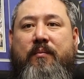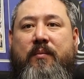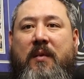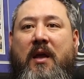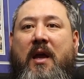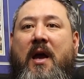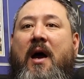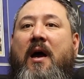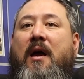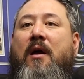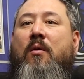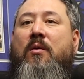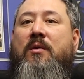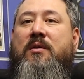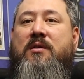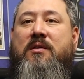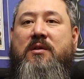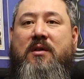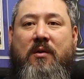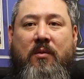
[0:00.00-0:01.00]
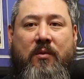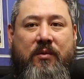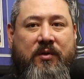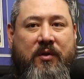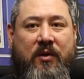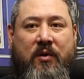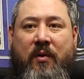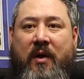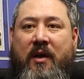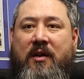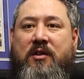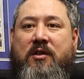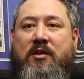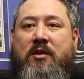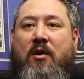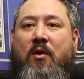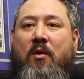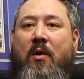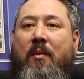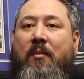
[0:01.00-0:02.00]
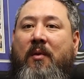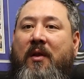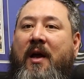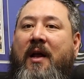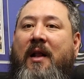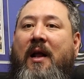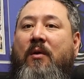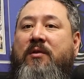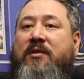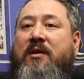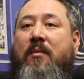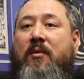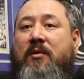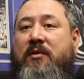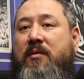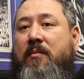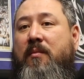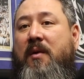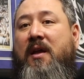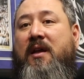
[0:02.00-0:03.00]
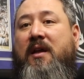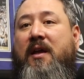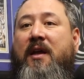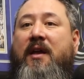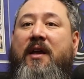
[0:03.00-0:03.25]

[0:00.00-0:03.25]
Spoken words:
yeah, it was a great show. I'm glad I was able to make it.